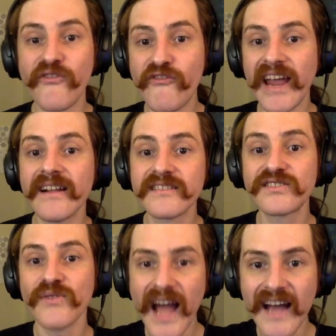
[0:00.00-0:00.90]
fails
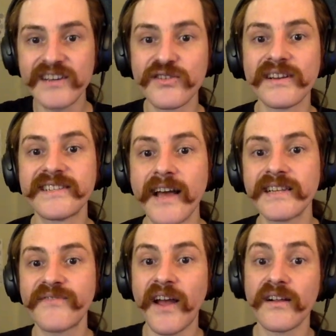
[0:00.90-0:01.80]
to actually
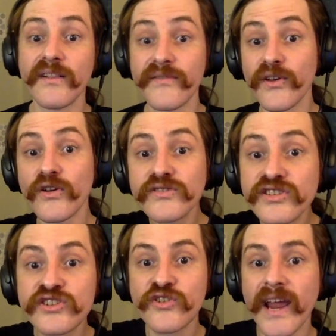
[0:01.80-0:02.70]
satisfy all of the
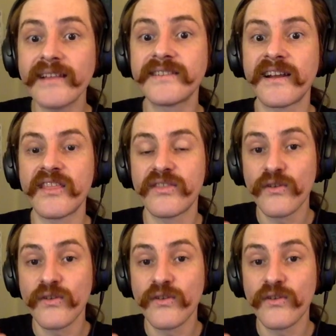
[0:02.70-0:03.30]
constraints that a